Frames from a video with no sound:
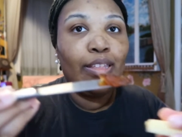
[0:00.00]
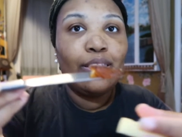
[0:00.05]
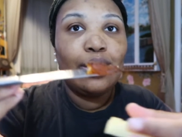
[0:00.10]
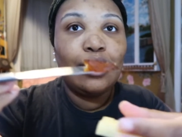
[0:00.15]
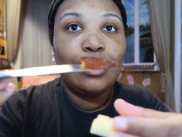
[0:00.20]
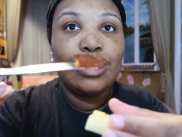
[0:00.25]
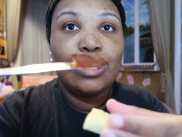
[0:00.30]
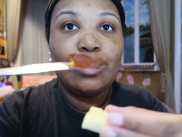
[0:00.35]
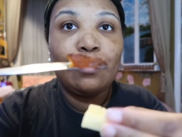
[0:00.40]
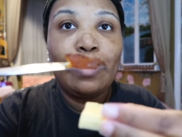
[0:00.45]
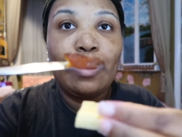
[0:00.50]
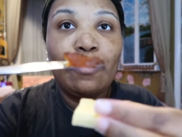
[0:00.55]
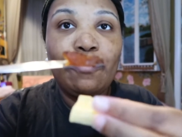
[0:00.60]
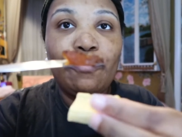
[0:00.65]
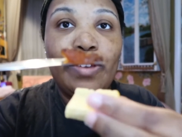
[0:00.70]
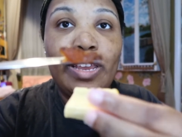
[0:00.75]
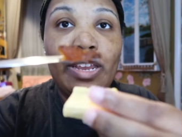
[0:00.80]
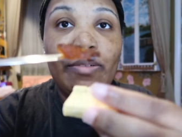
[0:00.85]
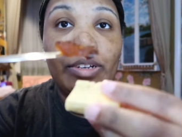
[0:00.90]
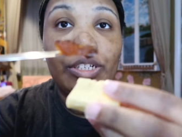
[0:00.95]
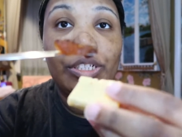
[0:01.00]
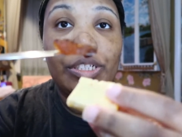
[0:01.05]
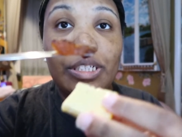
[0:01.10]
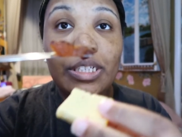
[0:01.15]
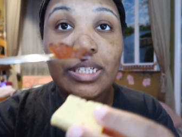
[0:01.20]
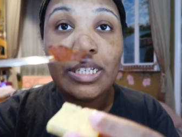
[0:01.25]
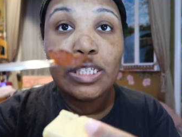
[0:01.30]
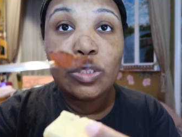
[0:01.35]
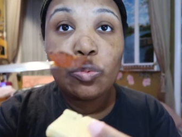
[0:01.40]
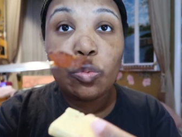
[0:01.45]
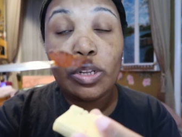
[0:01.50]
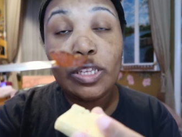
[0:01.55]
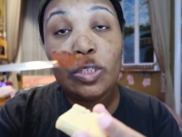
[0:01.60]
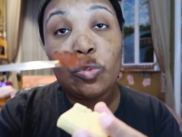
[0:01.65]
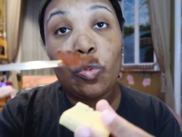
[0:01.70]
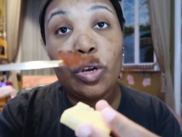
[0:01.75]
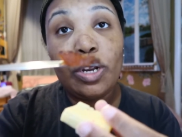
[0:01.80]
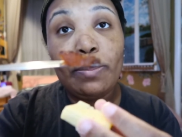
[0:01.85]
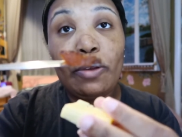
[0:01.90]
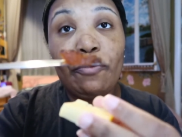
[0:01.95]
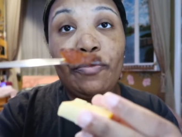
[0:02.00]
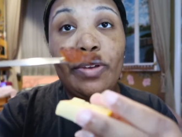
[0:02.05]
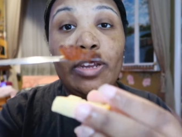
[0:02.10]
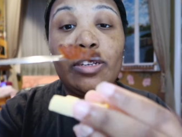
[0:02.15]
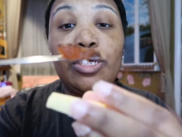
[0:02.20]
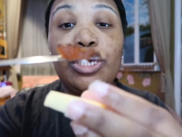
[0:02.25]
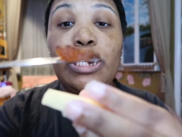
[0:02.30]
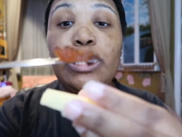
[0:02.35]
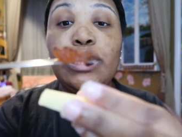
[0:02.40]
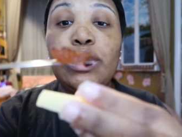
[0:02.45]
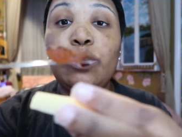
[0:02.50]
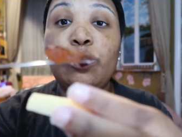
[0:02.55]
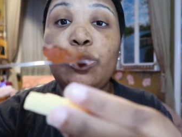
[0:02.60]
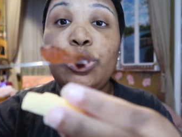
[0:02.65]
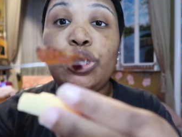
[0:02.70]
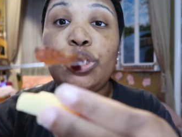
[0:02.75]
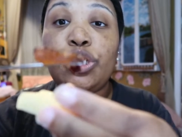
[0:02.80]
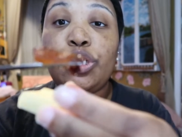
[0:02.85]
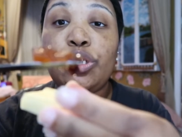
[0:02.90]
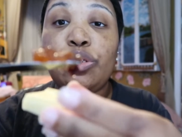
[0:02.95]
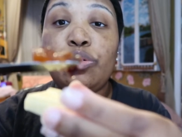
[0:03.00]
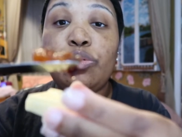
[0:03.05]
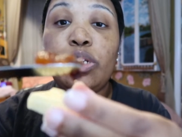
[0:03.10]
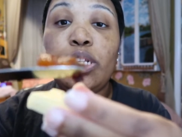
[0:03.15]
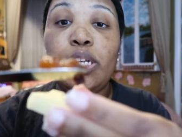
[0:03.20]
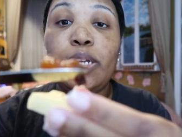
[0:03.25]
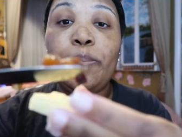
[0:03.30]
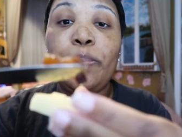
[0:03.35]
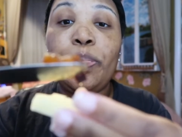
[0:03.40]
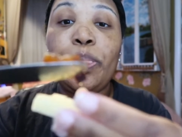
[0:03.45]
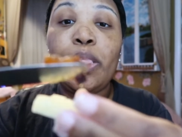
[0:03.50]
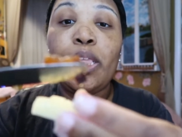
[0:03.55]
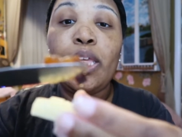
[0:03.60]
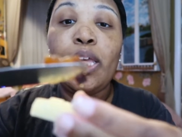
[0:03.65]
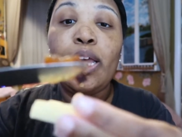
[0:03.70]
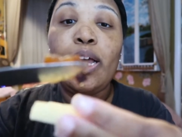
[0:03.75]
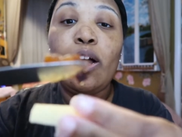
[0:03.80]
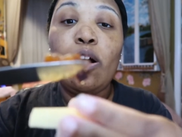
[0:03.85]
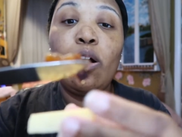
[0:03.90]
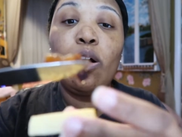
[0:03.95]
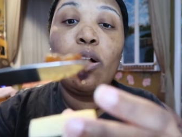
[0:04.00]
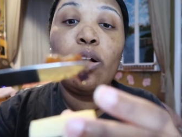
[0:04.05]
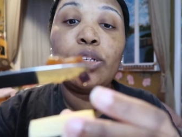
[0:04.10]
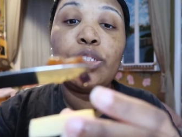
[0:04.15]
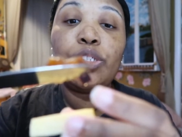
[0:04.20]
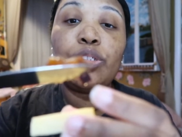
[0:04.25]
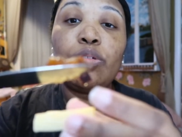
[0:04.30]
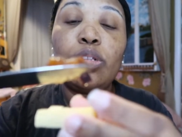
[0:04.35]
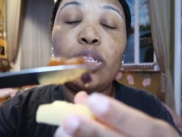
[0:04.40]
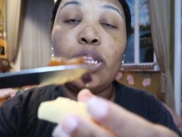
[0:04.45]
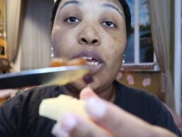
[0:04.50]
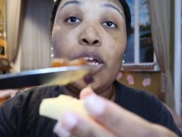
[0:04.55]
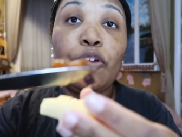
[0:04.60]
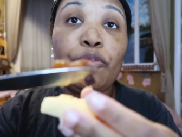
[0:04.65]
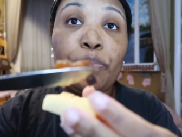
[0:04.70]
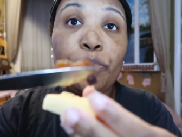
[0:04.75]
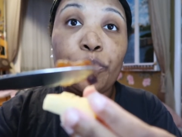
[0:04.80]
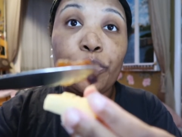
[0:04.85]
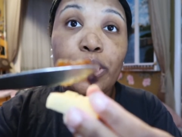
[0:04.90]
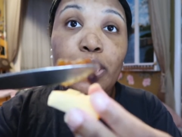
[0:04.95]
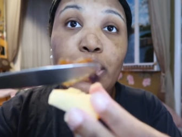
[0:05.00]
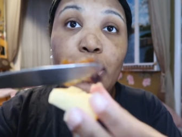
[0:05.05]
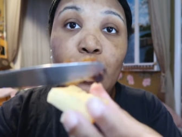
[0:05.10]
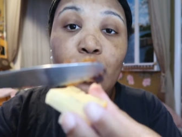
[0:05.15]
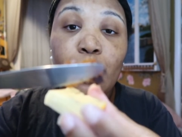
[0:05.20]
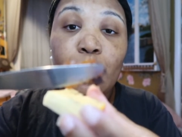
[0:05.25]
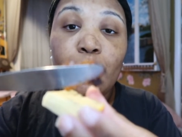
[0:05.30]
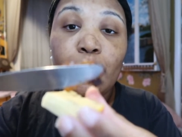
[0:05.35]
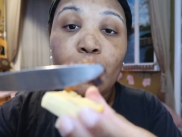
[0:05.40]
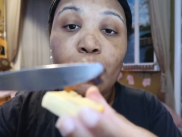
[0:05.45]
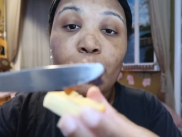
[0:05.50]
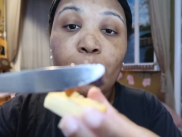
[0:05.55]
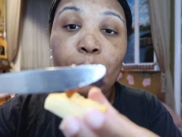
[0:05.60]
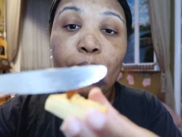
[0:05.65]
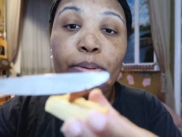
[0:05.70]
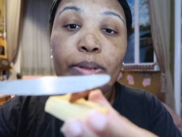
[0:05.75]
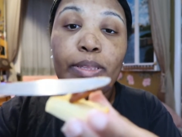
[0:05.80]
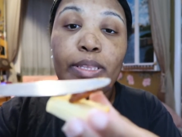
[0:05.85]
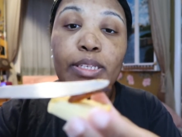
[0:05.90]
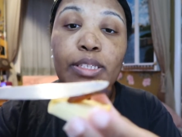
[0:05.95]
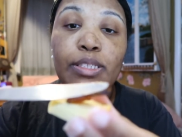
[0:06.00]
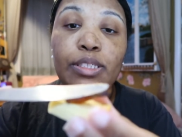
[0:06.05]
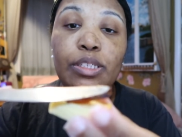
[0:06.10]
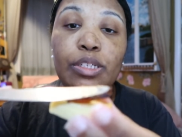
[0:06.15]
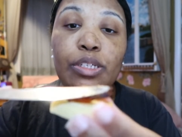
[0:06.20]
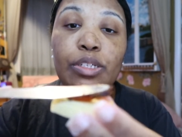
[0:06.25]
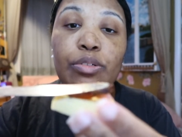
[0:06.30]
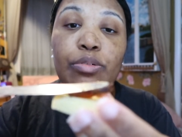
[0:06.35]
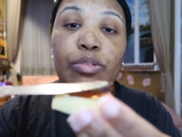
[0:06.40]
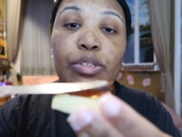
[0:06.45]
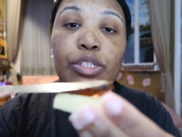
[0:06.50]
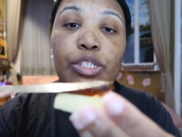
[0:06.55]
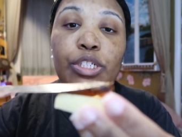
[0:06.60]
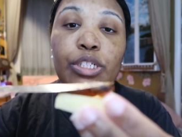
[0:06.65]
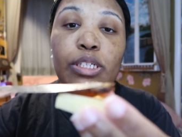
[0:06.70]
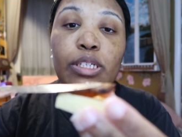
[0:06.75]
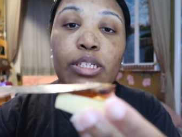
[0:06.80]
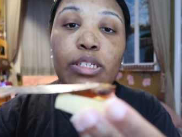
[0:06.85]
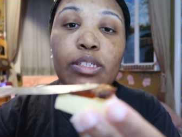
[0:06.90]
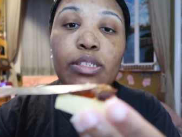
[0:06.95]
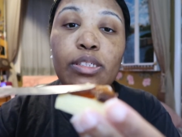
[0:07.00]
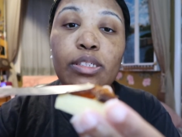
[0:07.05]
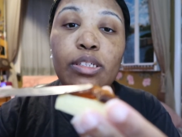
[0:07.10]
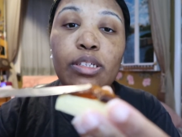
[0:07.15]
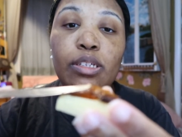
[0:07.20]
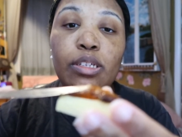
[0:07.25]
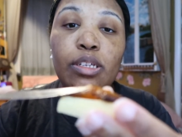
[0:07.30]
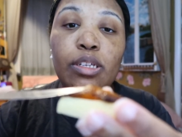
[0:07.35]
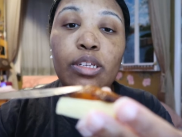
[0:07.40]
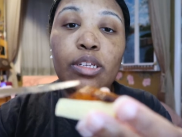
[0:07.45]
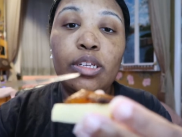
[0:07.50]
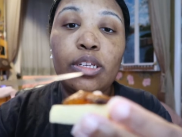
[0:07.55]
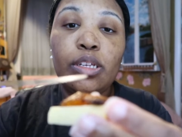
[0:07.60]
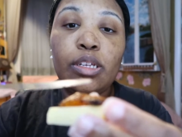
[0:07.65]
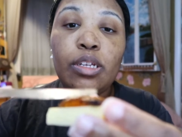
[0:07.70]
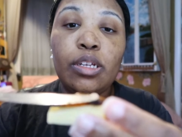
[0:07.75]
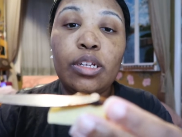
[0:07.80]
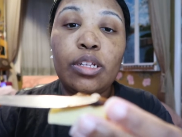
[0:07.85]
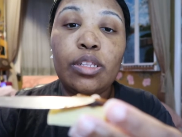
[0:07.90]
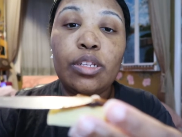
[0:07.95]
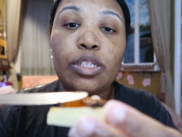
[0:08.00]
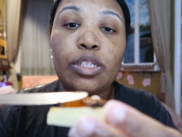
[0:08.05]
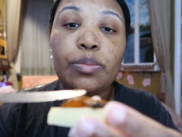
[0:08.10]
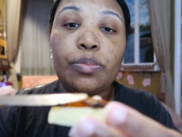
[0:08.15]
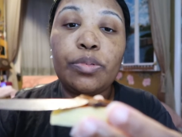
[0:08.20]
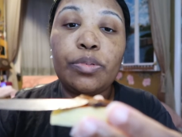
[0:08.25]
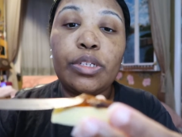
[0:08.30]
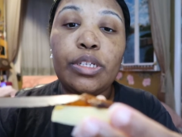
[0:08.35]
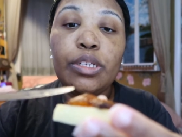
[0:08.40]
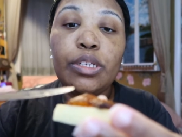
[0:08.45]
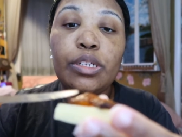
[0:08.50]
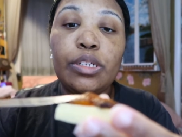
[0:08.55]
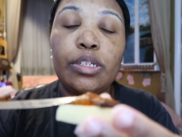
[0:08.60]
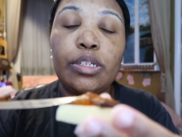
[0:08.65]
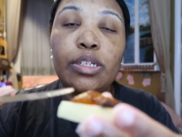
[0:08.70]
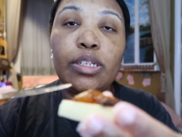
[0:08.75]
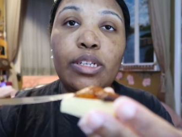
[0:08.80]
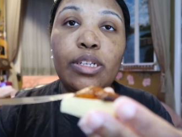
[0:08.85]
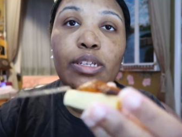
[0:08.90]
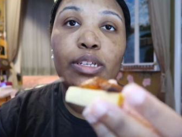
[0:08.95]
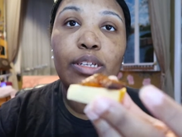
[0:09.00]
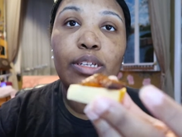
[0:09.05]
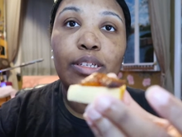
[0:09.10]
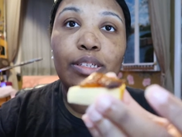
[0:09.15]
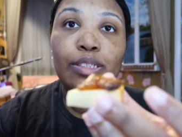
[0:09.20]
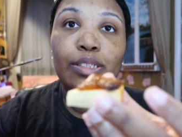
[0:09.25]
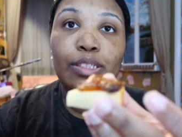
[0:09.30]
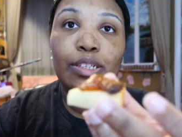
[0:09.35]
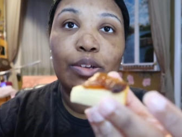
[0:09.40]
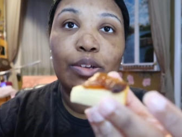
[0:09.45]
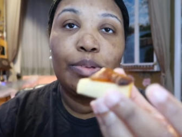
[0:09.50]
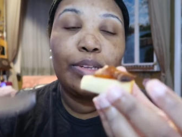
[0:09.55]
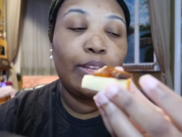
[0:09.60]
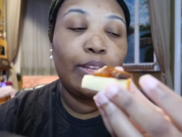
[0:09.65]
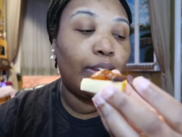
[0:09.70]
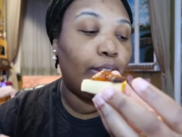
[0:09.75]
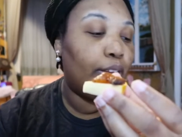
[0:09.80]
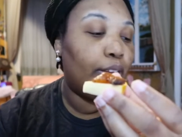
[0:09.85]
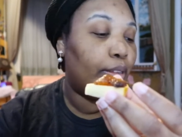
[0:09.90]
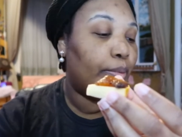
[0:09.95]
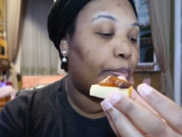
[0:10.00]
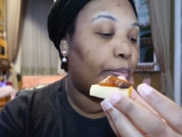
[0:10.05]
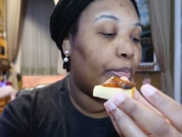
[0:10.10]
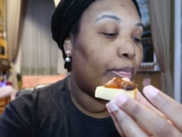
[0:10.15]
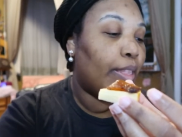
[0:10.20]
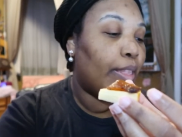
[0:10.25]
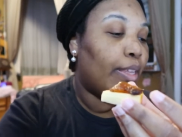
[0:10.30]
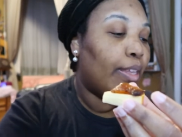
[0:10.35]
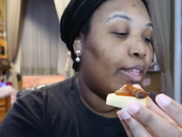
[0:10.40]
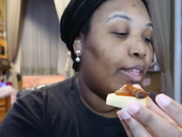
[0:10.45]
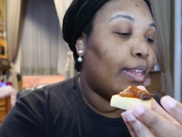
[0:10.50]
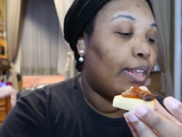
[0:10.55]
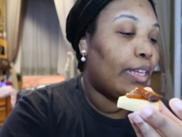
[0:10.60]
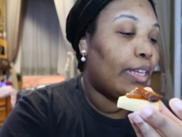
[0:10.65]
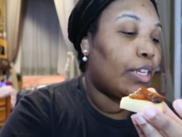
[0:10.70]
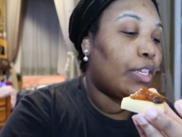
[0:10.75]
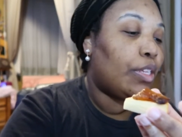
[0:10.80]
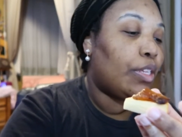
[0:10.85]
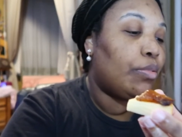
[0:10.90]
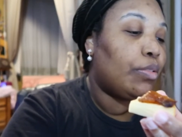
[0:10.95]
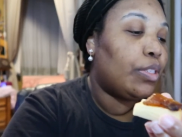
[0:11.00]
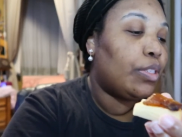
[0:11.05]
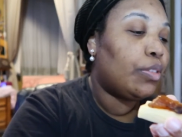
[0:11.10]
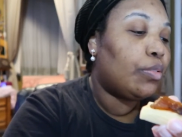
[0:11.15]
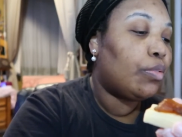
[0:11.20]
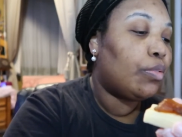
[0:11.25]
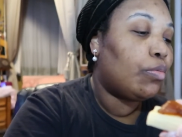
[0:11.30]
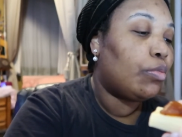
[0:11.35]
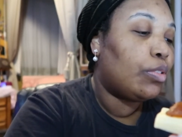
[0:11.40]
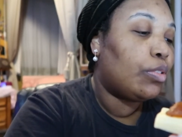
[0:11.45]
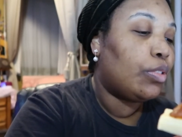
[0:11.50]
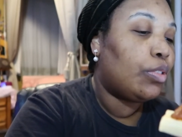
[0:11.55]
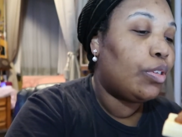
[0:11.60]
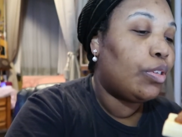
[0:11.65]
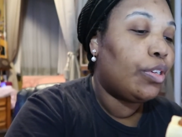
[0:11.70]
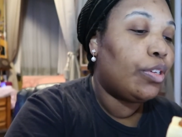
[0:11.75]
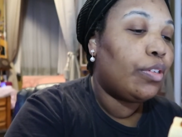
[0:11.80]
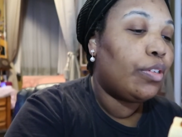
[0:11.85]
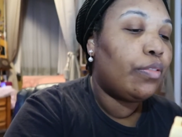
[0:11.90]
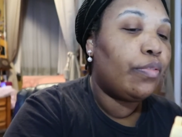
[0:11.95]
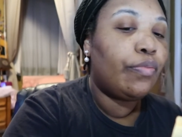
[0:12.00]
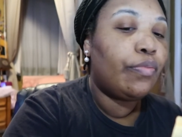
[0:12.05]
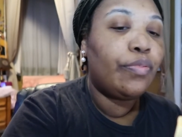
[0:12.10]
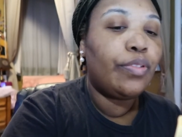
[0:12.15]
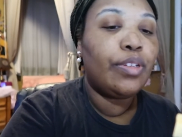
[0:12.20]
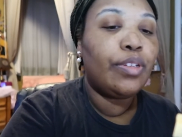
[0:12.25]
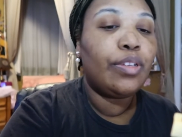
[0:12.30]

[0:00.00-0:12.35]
This is my favorite cheese. Well, at least one of my favorite cheeses, which is Gouda. I also love Brie. But this is the Gouda cheese. Looks pretty good. So we got it. Like a cute little hors d'oeuvre.